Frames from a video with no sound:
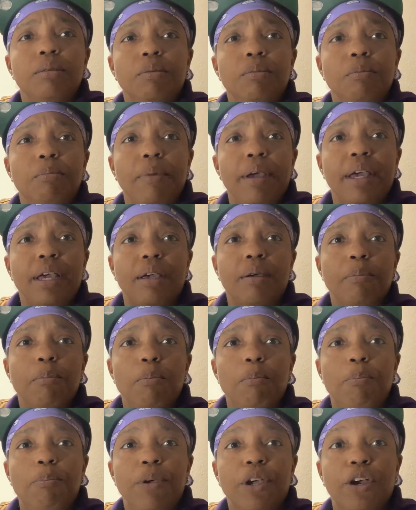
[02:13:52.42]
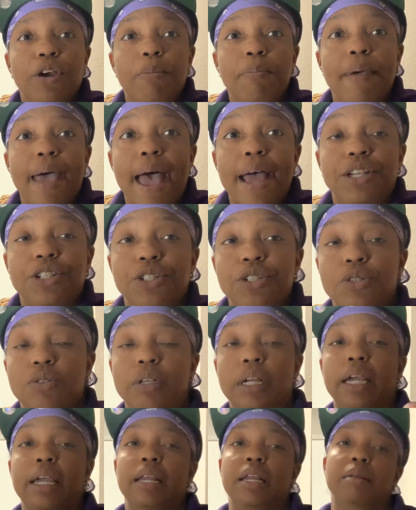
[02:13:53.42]
make bigger batches,
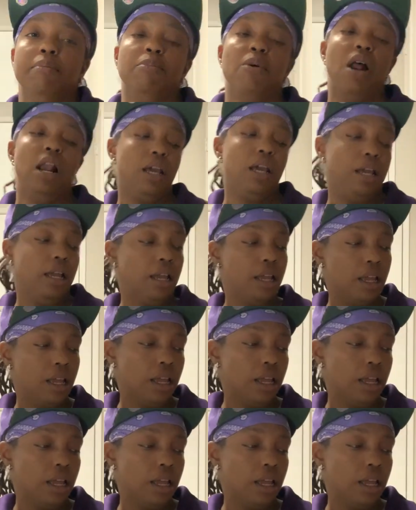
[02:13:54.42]
right? And probably